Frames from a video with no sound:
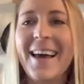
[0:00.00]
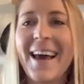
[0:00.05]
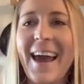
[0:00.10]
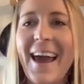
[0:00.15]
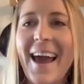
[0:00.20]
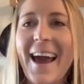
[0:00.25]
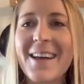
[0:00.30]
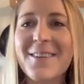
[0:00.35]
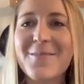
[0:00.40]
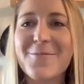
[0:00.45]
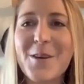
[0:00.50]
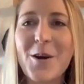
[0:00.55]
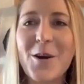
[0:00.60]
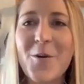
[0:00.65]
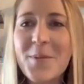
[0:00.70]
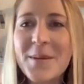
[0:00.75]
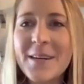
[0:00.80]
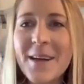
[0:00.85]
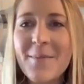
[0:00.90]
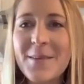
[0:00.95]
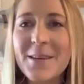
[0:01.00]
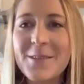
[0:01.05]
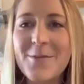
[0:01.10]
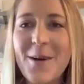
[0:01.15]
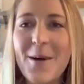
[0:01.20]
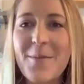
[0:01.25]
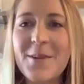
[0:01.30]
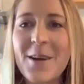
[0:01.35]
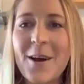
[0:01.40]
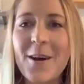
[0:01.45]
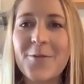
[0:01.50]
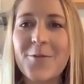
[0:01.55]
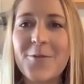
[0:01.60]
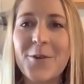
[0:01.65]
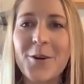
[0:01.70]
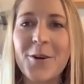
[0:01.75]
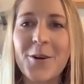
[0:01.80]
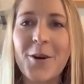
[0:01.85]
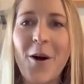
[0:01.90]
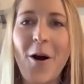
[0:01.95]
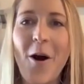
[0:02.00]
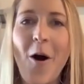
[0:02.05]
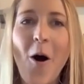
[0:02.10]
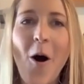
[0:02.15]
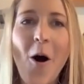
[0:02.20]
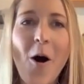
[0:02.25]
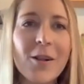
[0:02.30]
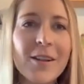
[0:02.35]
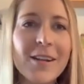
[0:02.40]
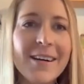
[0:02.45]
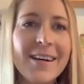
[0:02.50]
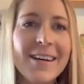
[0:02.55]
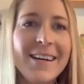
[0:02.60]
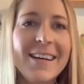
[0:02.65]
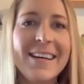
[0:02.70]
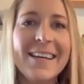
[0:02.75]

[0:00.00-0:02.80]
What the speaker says: And we opened up this webinar for all